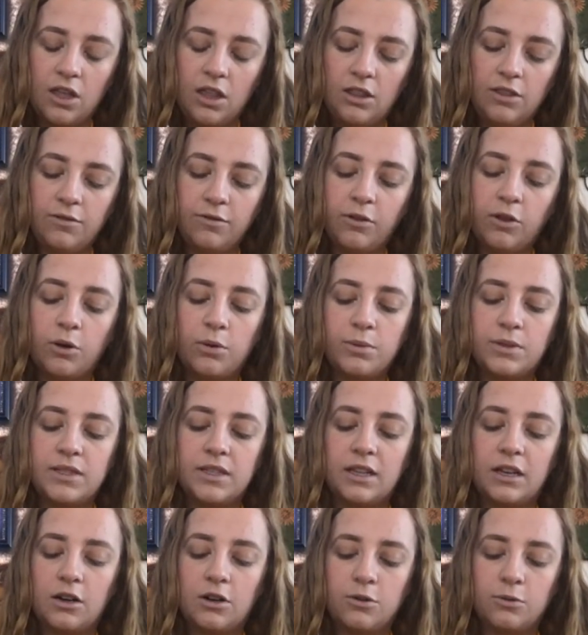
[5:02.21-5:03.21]
The floor was
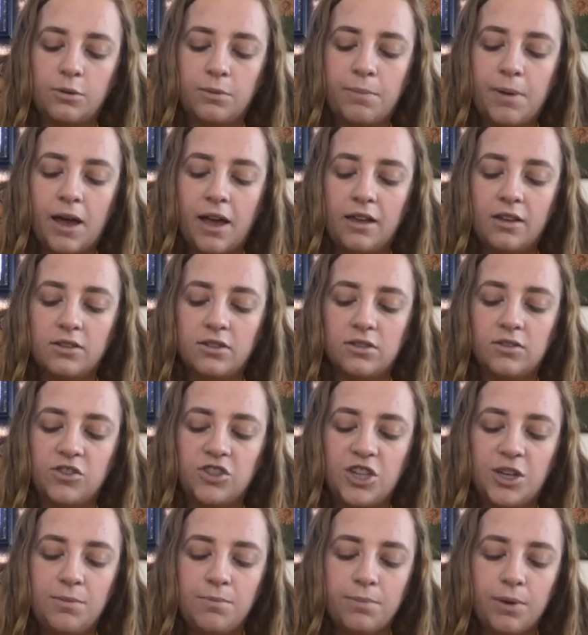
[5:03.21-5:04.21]
littered with piles of
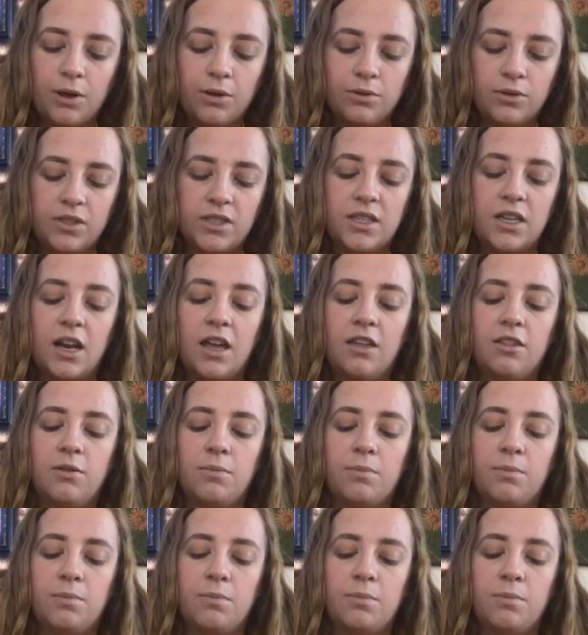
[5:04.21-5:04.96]
sheep bones and other